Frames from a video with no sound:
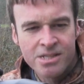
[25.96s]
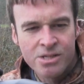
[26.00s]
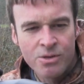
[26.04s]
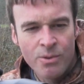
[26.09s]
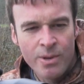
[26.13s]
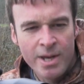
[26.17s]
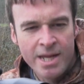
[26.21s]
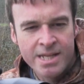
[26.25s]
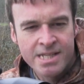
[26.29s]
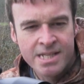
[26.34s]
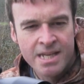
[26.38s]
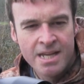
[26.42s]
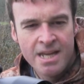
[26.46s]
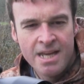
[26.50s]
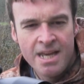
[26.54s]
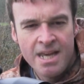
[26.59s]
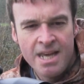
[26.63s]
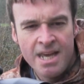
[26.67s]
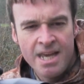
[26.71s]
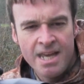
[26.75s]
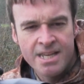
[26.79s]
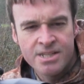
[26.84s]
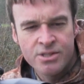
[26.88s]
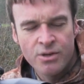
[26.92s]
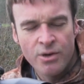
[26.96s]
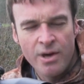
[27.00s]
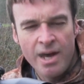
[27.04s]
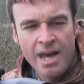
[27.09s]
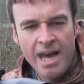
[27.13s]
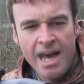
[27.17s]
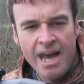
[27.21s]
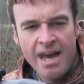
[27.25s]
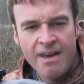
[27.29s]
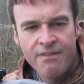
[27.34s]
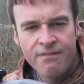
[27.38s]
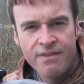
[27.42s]
to it. It's got a
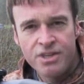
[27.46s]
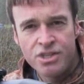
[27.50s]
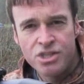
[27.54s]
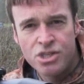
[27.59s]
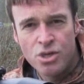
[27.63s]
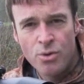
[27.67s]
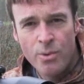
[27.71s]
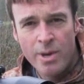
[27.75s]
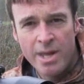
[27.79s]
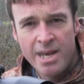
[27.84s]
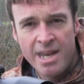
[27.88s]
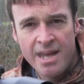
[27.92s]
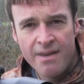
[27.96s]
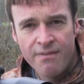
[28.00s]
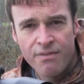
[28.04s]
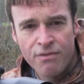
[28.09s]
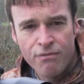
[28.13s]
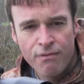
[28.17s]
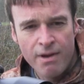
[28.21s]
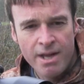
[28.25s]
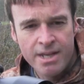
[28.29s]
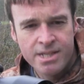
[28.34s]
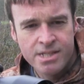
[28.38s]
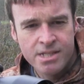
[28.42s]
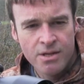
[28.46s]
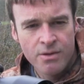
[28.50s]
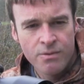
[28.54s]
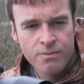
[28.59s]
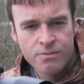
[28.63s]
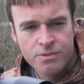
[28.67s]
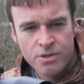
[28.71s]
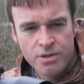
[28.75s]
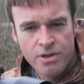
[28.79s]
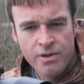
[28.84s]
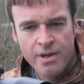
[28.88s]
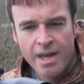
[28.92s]
1/2 inch UNF thread, so
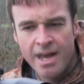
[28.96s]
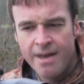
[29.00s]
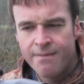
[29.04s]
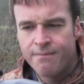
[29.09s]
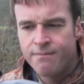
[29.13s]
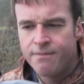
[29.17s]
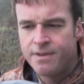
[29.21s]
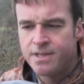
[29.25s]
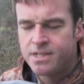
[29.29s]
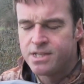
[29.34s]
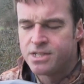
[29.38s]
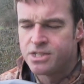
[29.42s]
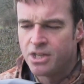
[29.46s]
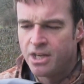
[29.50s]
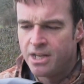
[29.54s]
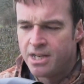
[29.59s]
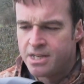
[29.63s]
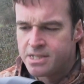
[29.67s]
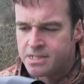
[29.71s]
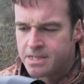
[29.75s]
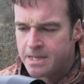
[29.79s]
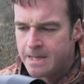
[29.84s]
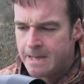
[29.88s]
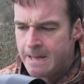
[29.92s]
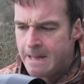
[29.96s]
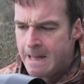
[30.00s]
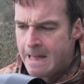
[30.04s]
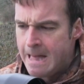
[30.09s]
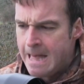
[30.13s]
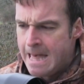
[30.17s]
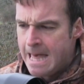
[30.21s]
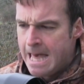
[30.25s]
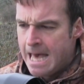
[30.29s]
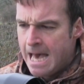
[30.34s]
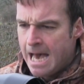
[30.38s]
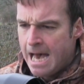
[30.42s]
you can fit a silencer.
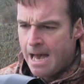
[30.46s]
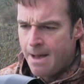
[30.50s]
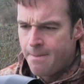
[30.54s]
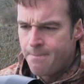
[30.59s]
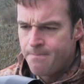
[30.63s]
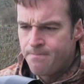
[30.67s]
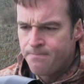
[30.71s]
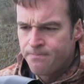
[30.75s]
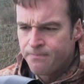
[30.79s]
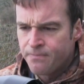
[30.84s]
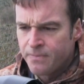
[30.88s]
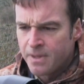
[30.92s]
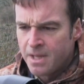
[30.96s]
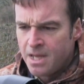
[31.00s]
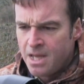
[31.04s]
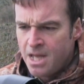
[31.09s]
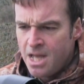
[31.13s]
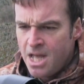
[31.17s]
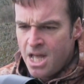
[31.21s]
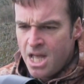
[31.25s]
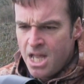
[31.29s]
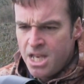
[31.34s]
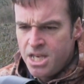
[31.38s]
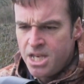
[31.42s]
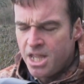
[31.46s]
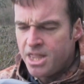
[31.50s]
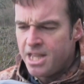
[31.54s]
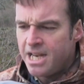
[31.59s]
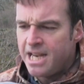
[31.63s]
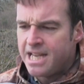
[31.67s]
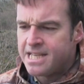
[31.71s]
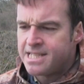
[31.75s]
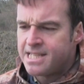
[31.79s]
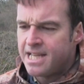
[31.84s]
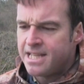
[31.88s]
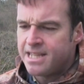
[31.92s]

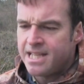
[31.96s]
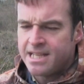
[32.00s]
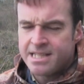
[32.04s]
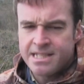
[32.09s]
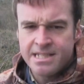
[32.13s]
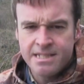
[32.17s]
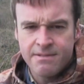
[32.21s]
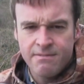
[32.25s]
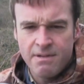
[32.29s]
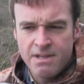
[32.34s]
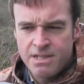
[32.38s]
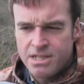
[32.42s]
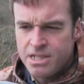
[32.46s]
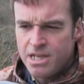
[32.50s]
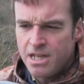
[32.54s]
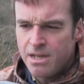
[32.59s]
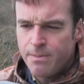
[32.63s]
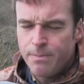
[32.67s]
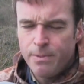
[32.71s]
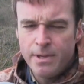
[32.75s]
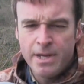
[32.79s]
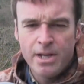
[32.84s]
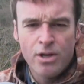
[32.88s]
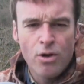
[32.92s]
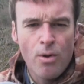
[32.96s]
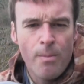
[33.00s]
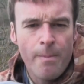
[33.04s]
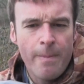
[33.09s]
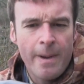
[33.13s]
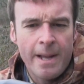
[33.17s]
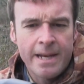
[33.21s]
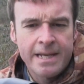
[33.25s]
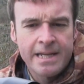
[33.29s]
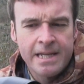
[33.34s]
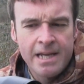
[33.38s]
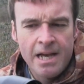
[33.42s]
Nonetheless, it's still a pretty
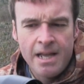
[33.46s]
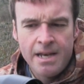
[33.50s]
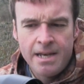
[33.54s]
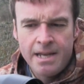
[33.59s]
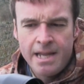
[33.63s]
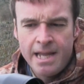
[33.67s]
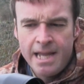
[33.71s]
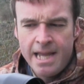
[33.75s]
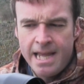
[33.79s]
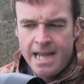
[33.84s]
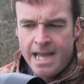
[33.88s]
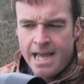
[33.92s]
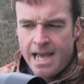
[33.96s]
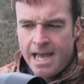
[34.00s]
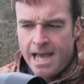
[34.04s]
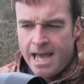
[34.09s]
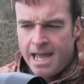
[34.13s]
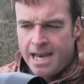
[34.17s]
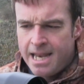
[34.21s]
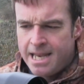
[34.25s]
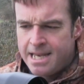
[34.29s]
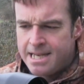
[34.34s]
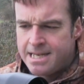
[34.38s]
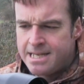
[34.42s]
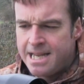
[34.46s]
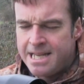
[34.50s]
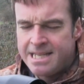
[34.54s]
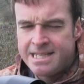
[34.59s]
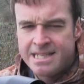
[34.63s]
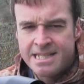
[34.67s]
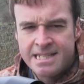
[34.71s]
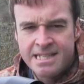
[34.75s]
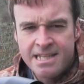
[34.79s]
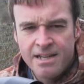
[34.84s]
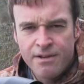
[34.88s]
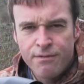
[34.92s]
compact gun. It
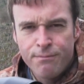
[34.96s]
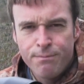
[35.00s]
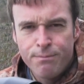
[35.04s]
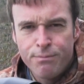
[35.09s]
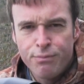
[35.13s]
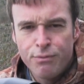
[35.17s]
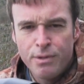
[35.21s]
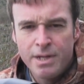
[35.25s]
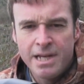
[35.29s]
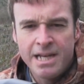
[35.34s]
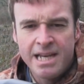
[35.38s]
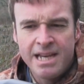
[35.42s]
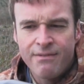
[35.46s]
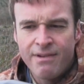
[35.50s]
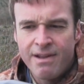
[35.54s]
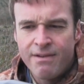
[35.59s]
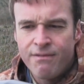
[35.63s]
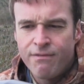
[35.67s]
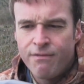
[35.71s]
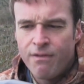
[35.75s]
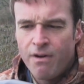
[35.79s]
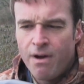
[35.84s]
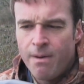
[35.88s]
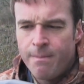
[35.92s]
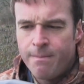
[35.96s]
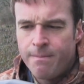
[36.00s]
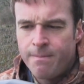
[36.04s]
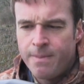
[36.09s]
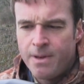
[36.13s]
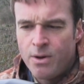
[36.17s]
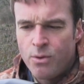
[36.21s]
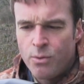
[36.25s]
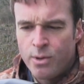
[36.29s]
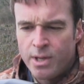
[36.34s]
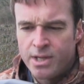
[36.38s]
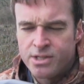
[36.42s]
lends itself brilliantly around farm
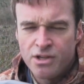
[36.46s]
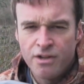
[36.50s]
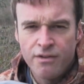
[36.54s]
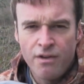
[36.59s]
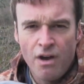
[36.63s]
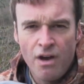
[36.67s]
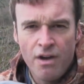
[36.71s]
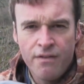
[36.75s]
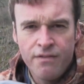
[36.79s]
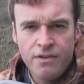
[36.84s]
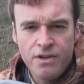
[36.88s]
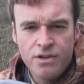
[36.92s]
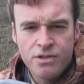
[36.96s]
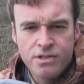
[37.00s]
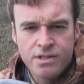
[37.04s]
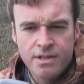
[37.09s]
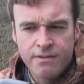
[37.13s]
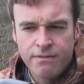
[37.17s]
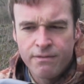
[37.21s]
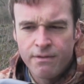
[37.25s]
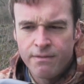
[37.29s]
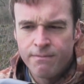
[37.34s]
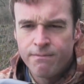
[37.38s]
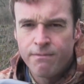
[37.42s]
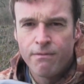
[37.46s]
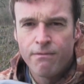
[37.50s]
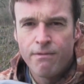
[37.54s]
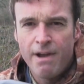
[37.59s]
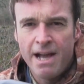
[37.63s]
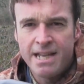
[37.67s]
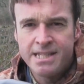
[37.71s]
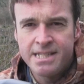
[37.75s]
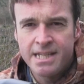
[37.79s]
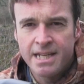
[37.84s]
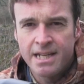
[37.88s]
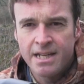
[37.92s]
buildings. I've used it for
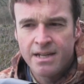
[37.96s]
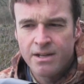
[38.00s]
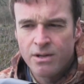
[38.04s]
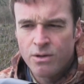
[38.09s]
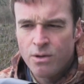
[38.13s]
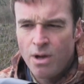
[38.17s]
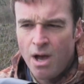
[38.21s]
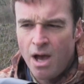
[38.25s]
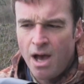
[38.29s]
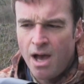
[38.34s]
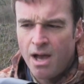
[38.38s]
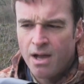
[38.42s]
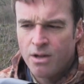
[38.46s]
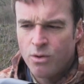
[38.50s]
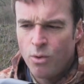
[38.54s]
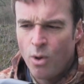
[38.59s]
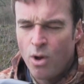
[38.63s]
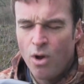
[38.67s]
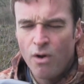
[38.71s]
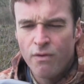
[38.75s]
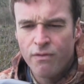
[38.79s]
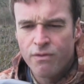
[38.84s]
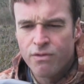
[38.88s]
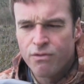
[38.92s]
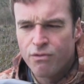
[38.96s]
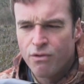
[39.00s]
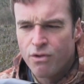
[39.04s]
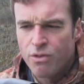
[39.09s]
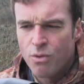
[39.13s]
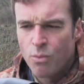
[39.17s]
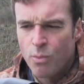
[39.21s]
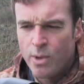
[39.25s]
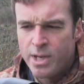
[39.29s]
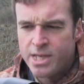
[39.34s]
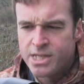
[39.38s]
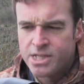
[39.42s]
ratting quite often through
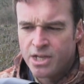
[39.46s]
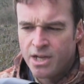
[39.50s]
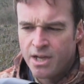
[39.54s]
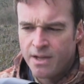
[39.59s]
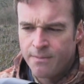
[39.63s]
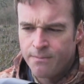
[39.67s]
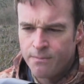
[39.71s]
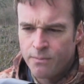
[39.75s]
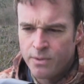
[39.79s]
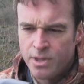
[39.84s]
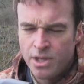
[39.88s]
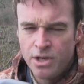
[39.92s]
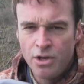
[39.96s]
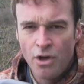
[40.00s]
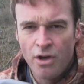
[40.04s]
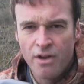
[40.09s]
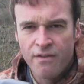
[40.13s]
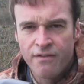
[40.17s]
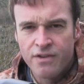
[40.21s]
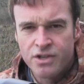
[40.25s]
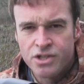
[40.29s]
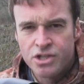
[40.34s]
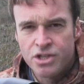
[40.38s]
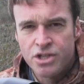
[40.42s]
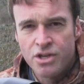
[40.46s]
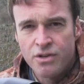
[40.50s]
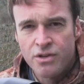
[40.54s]
the winter with a night vision